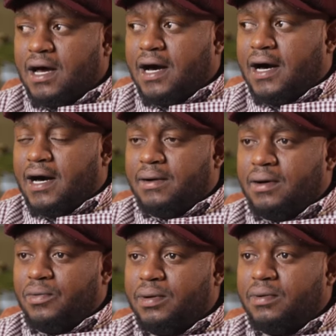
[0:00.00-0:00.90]

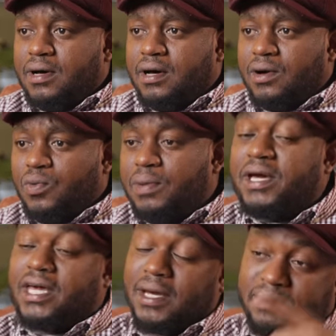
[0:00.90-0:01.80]
I
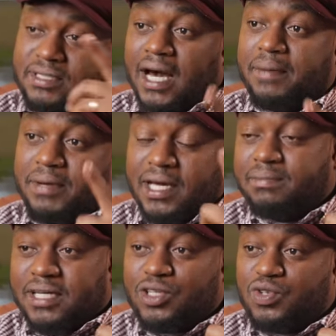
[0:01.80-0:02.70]

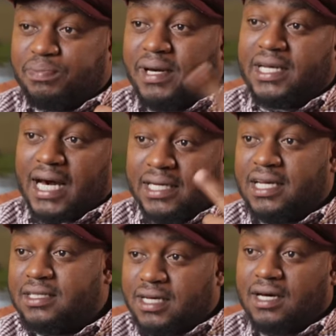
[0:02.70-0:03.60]
became tight with my dad
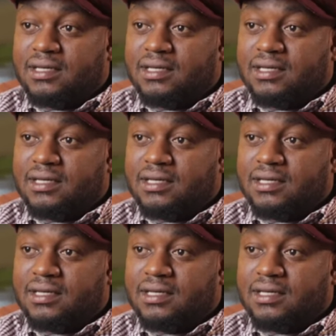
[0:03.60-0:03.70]
later.